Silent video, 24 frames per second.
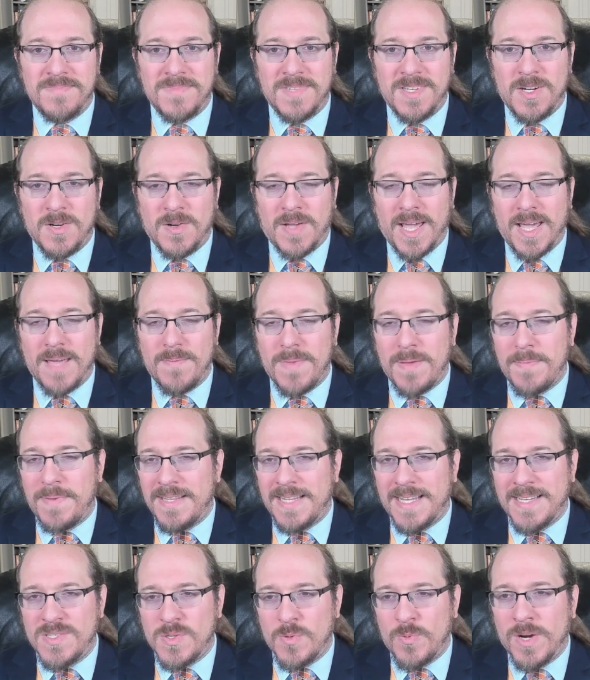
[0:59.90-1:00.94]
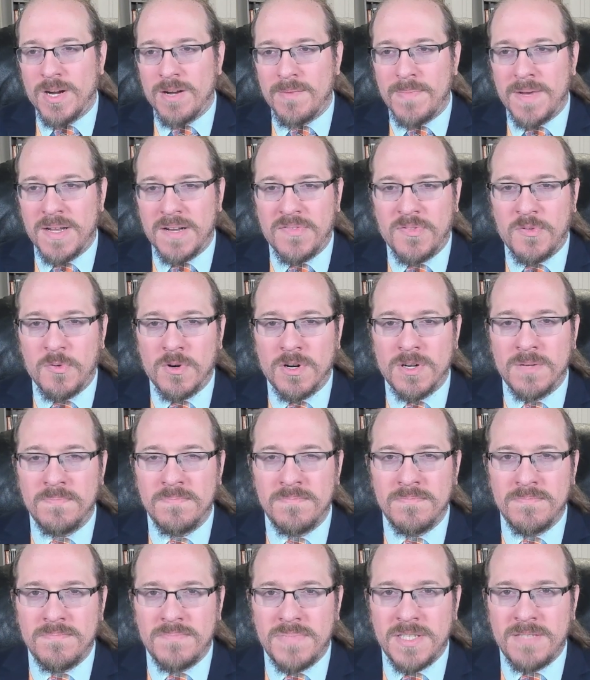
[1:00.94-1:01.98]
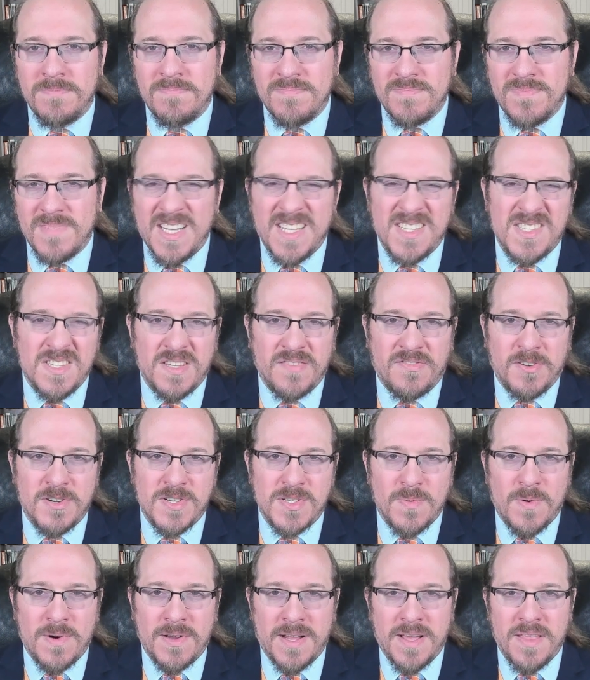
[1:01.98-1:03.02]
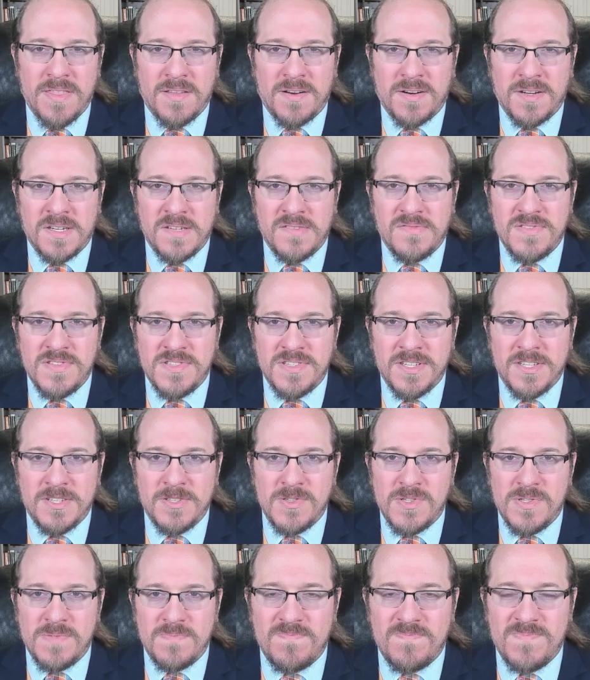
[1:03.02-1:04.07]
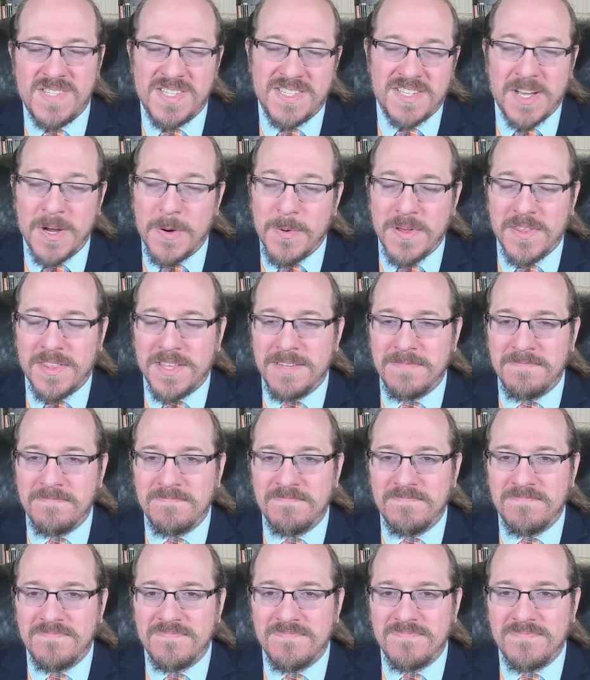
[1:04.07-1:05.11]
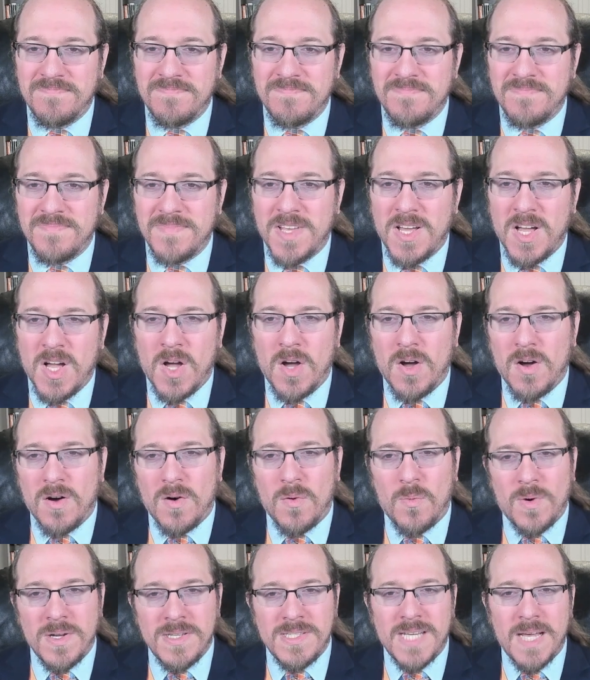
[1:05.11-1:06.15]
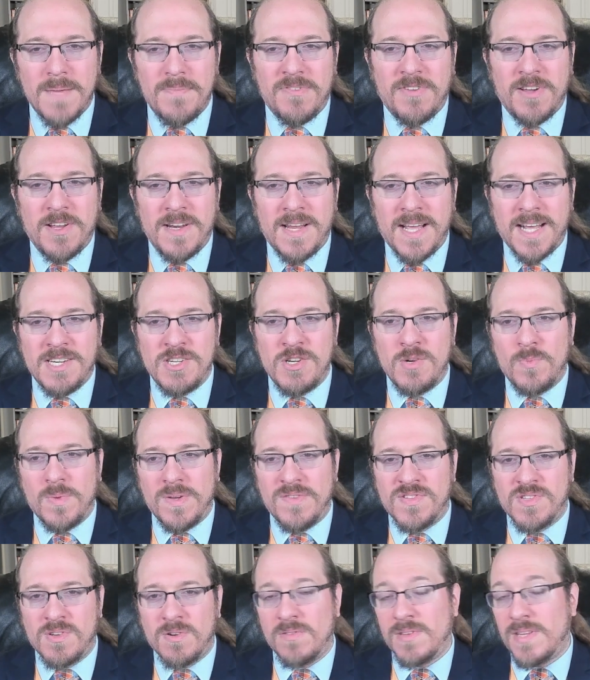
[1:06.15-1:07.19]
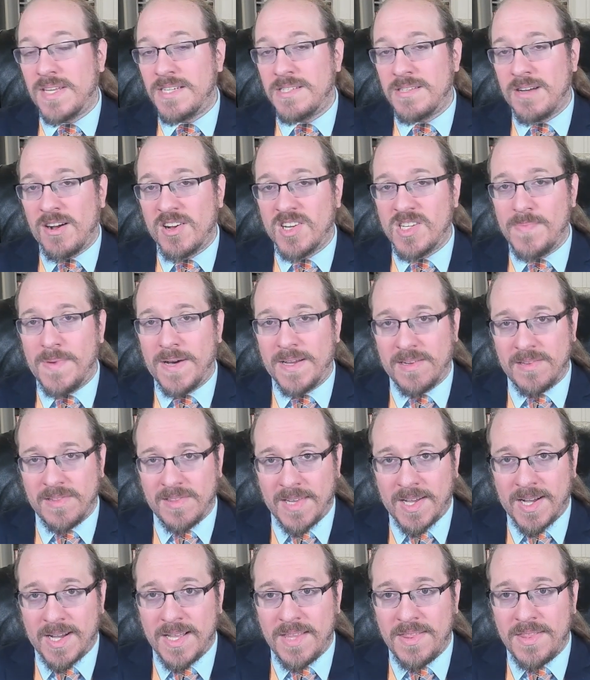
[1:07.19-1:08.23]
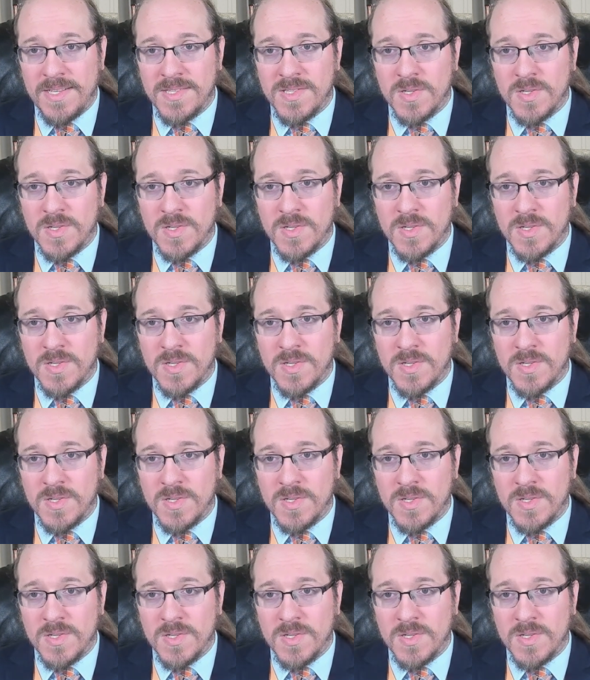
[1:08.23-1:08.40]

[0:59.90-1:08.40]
Okay, maybe that's a weird metaphor, but it's the first one I thought of, so just go with it. One type of connection we've certainly talked about a lot in this